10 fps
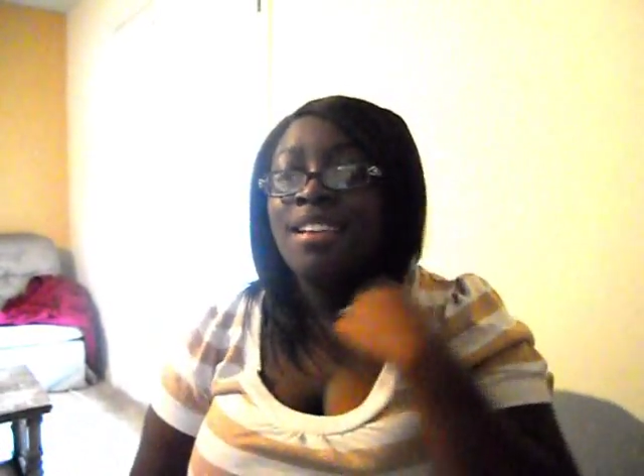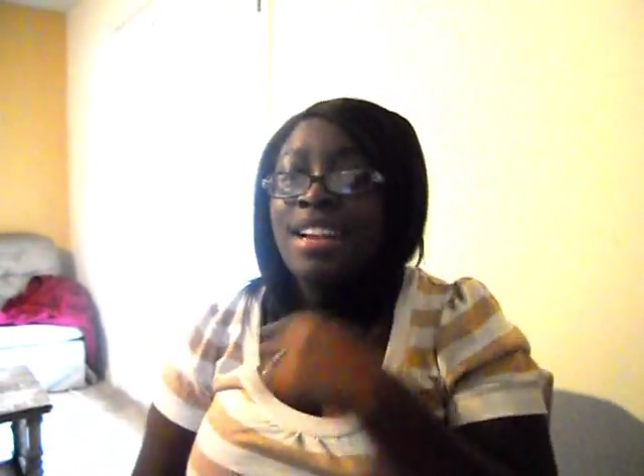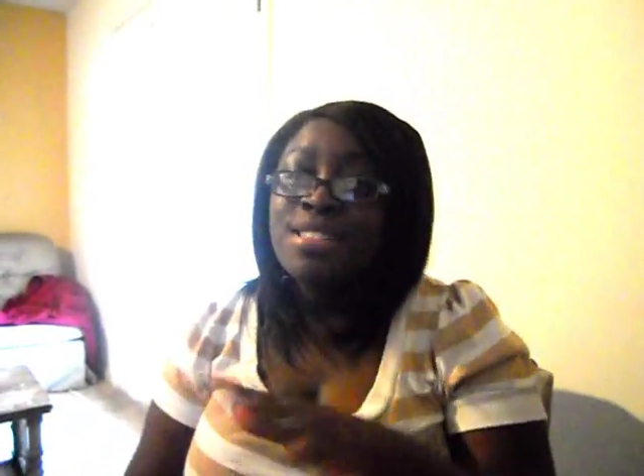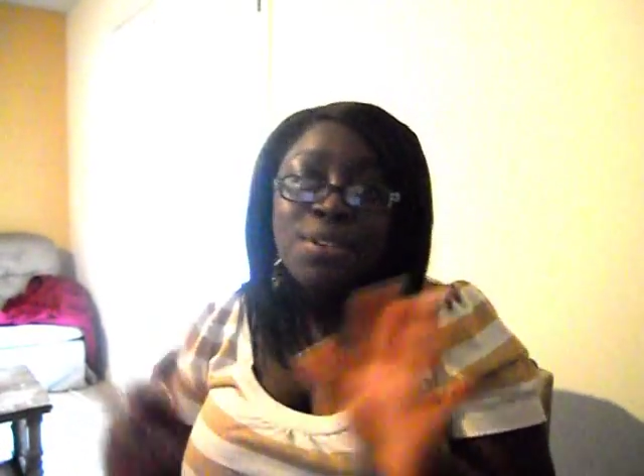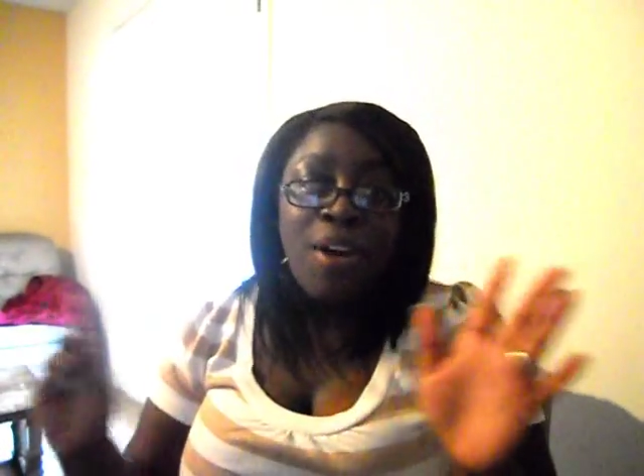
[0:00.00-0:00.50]

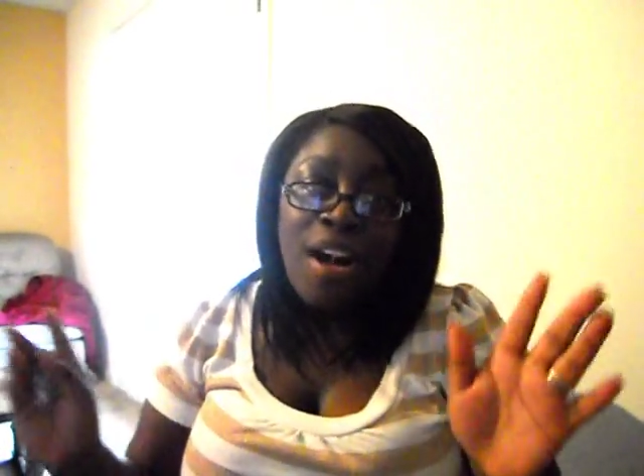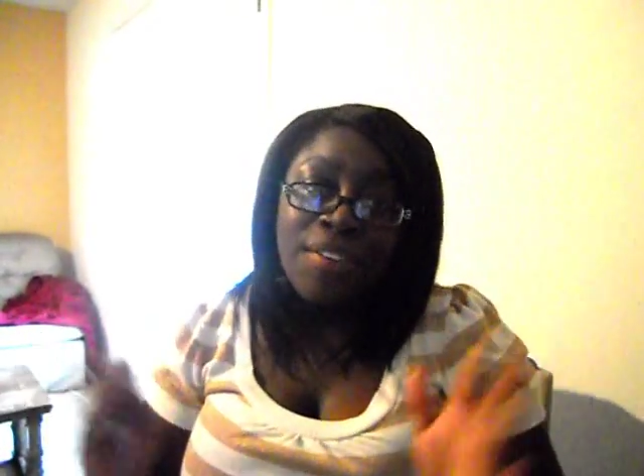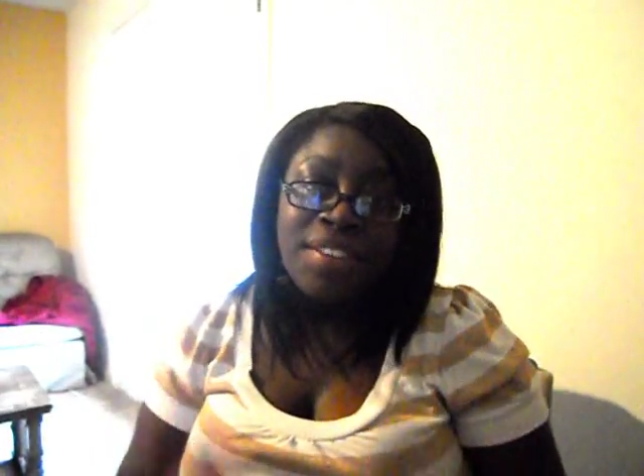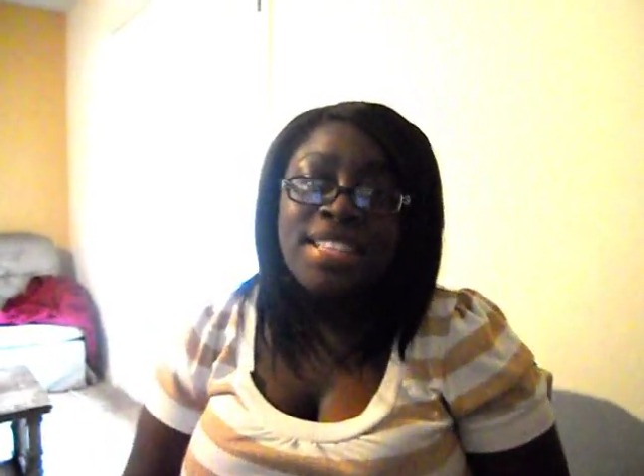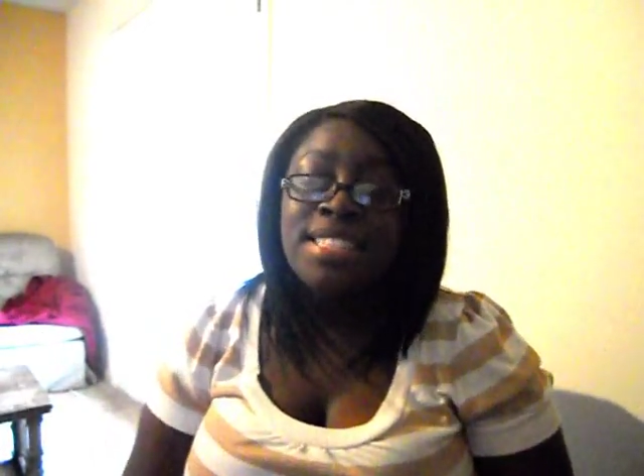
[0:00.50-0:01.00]
nice little
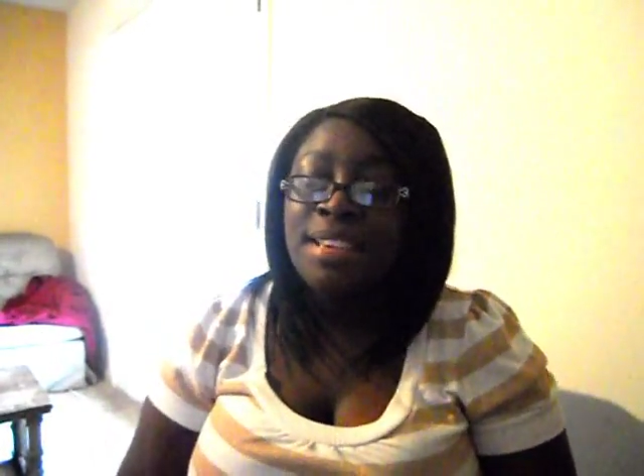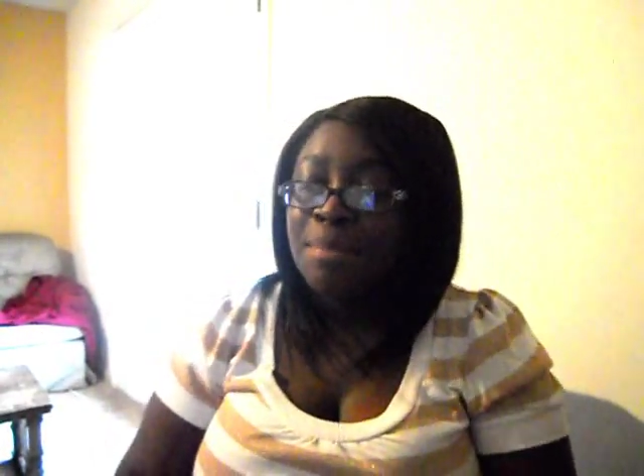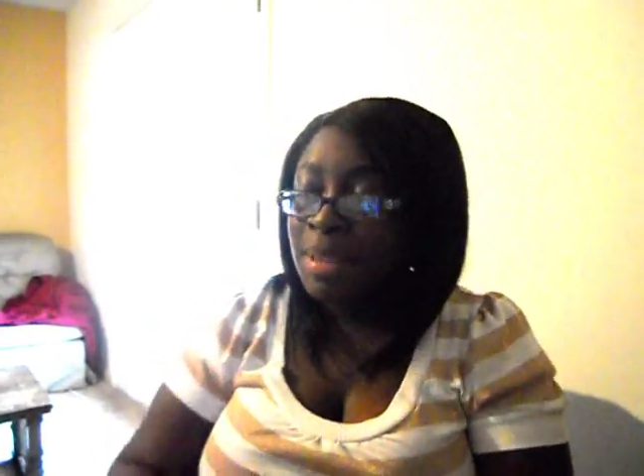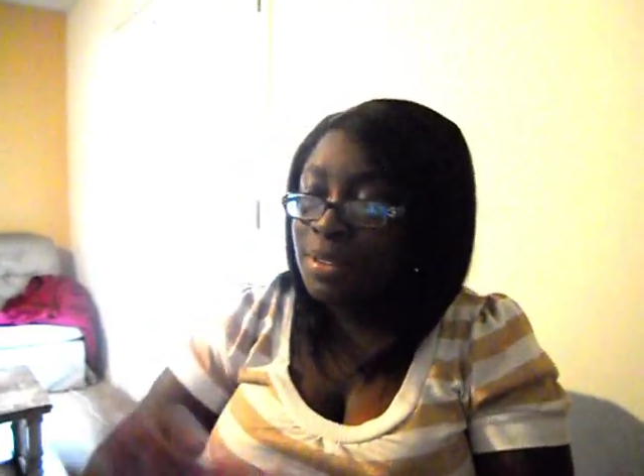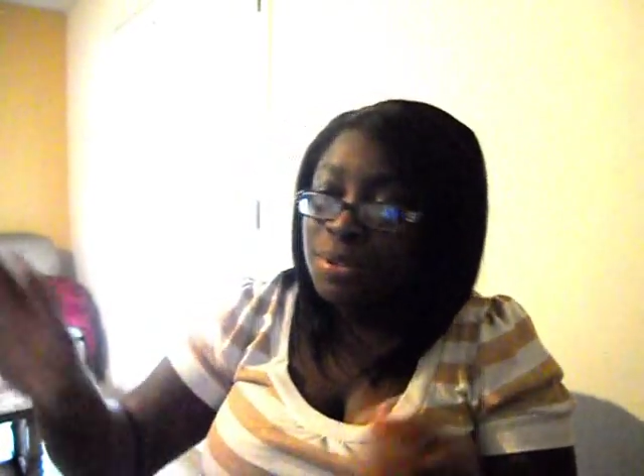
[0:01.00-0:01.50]
office
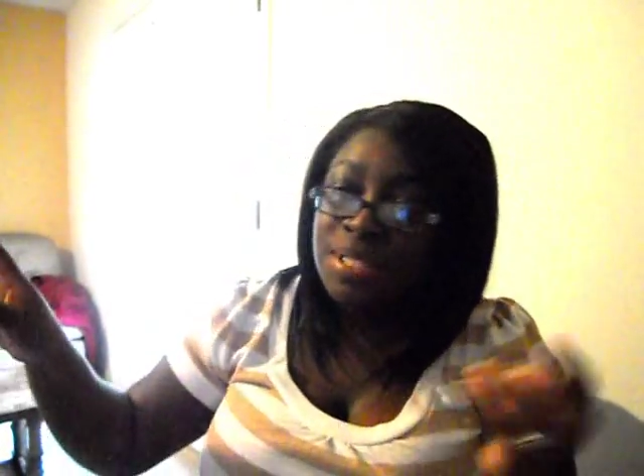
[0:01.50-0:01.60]
big little